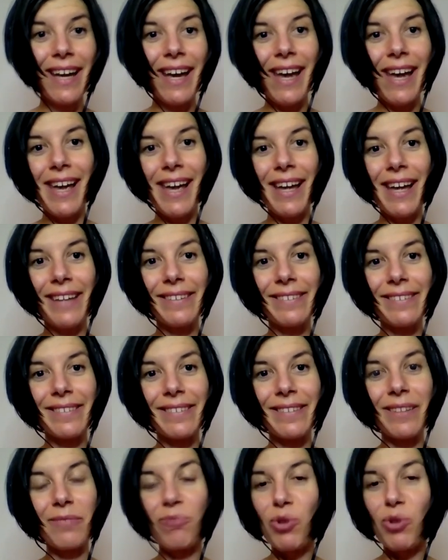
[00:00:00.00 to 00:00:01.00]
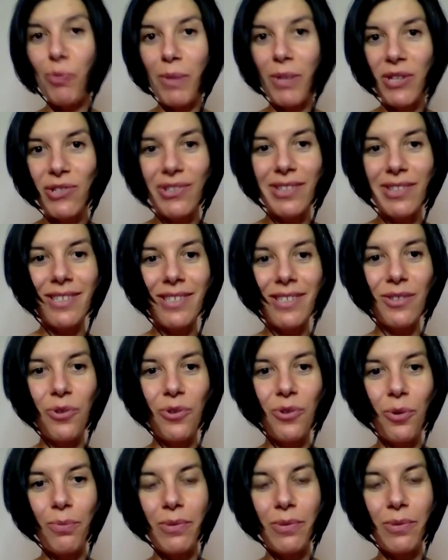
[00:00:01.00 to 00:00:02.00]
and you mentioned this
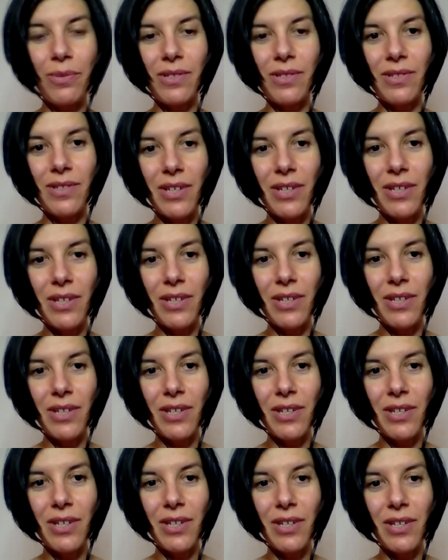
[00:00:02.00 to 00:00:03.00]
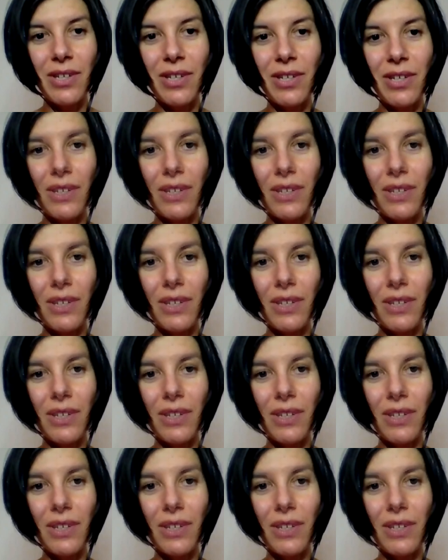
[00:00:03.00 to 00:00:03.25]
in your presentation as well.